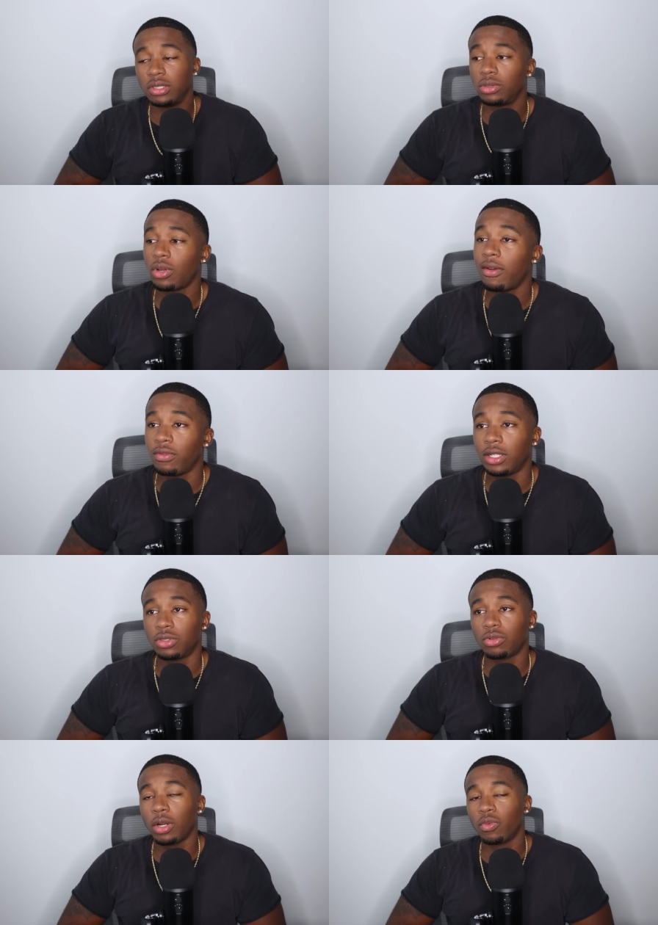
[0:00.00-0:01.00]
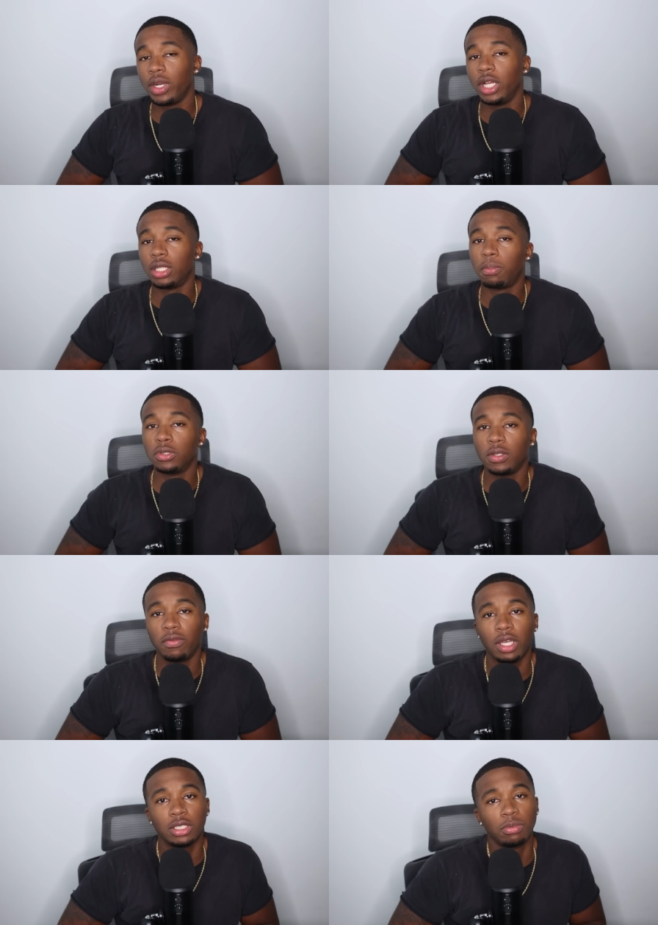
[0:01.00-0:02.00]
Subscribe if you're not subscribed already. Hit the post
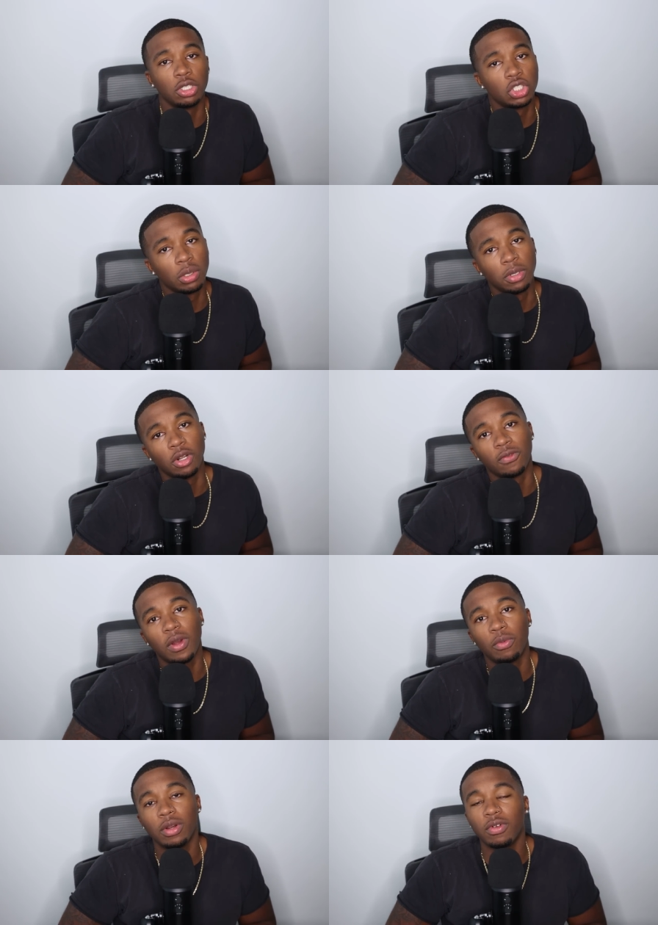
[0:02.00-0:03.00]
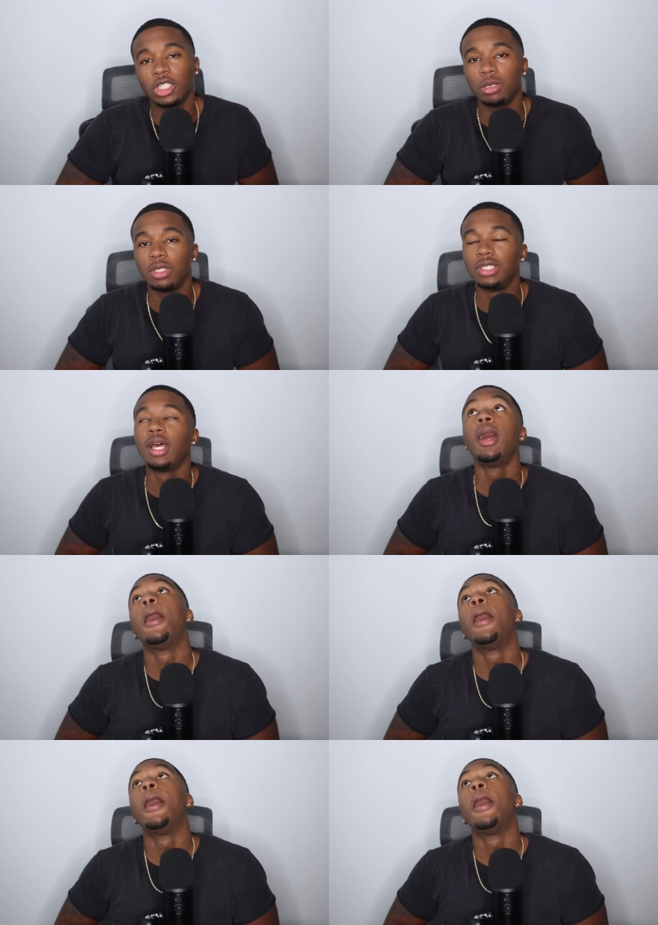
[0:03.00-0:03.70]
notification bell so you can be notified whenever I drop these